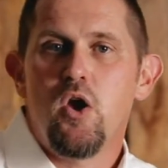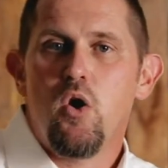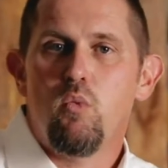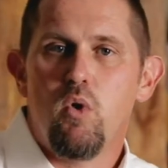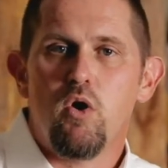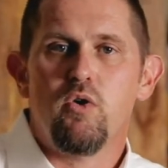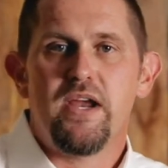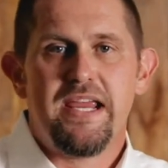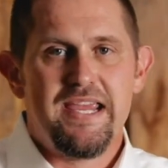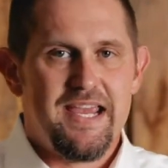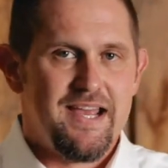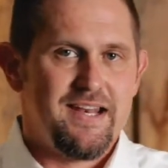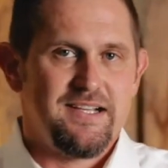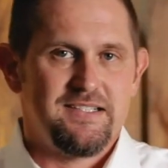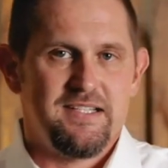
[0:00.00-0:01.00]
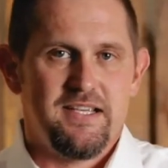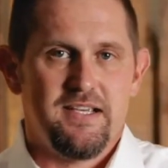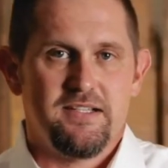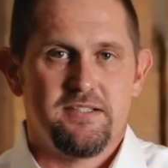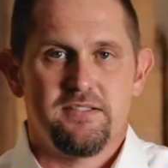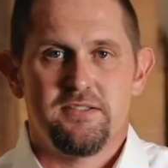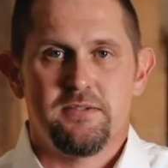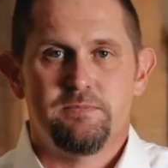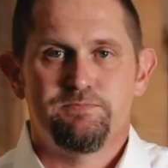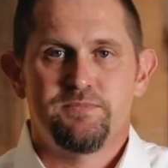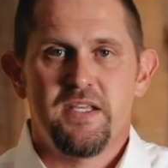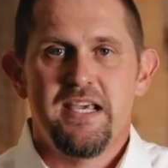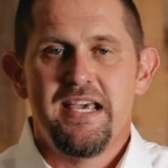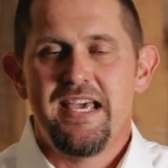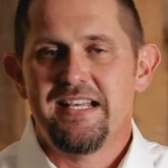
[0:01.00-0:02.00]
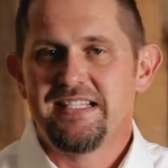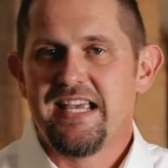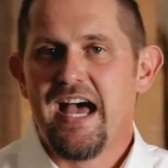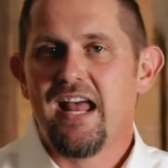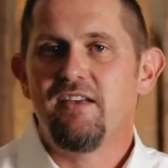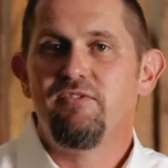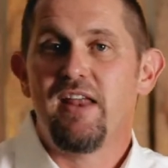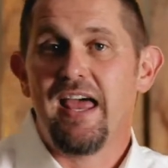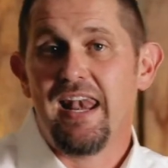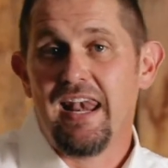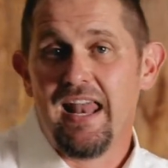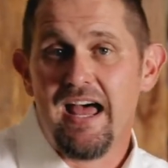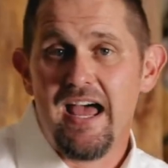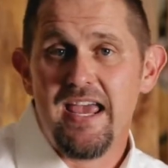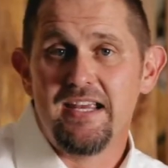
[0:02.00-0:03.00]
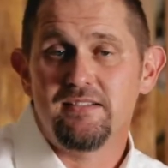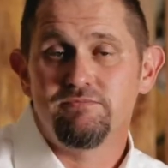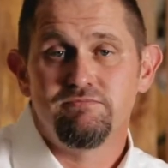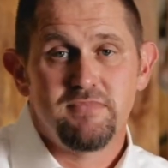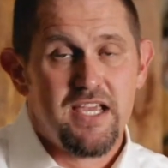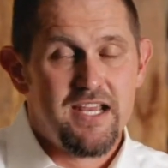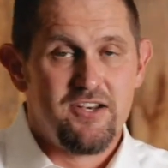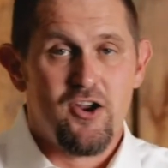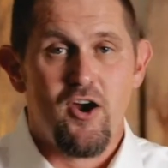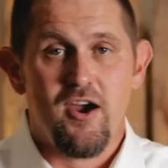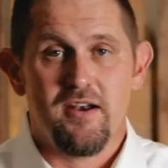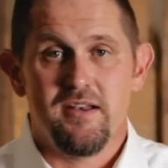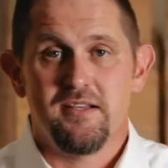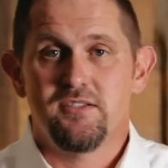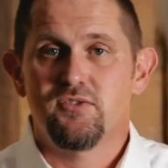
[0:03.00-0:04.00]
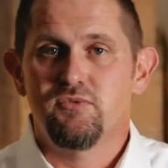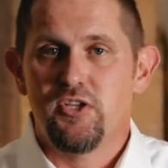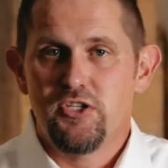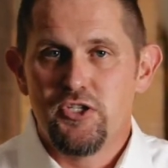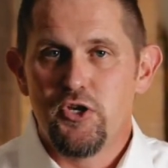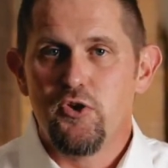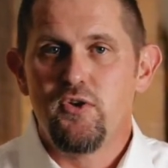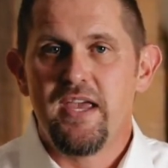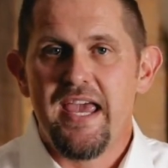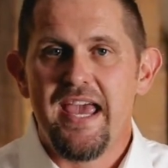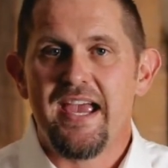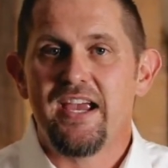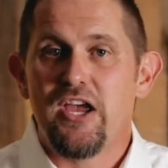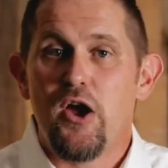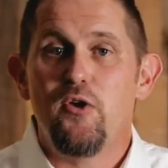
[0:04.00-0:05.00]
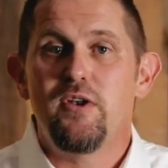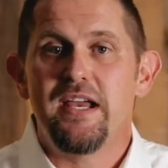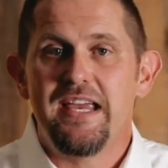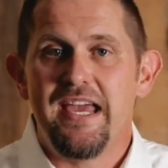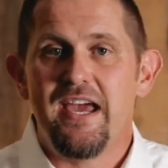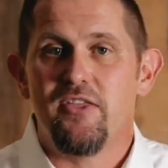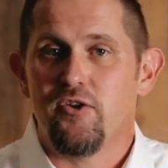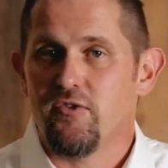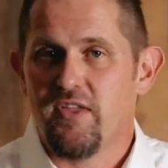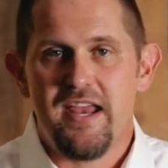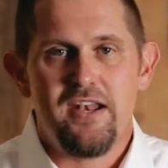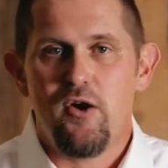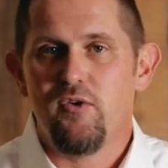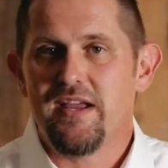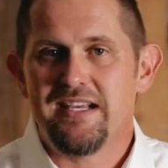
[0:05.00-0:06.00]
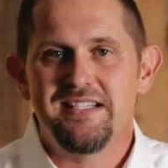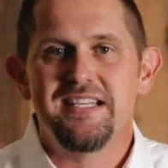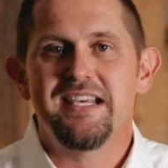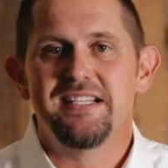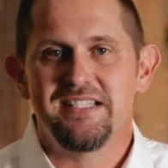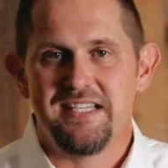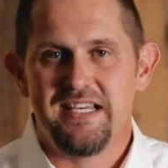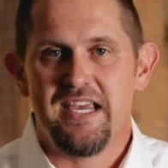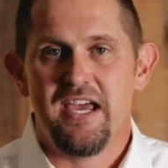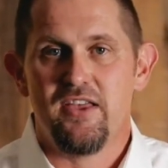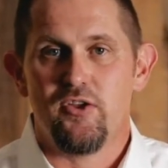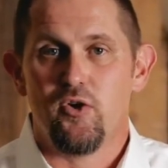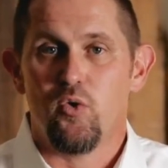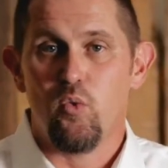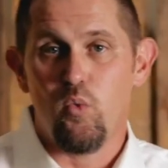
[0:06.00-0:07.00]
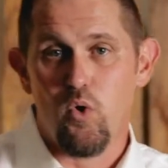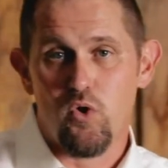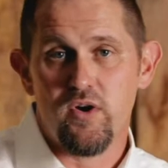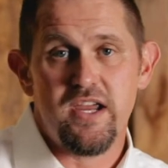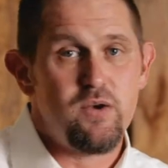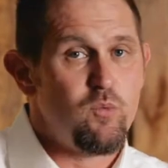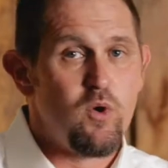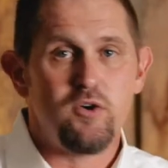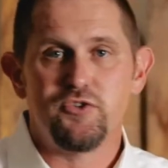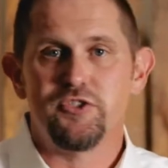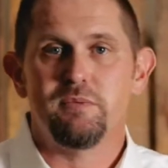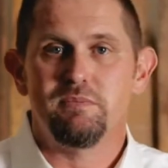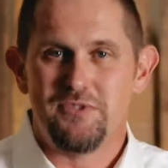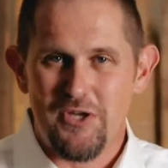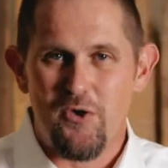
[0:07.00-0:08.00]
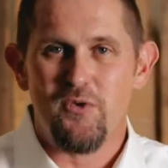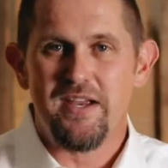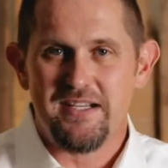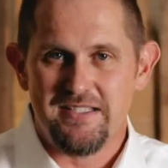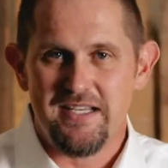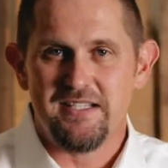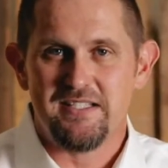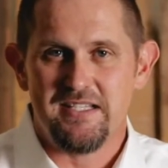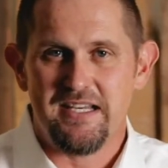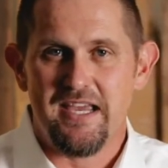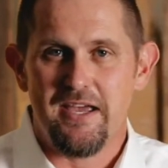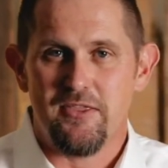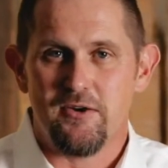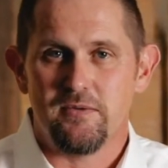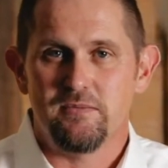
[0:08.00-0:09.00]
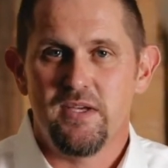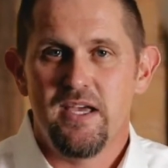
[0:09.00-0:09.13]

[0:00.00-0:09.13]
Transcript: worry can't exist. It's kind of like light and darkness. The two can't go together, they don't exist together. Worry and worship don't exist together.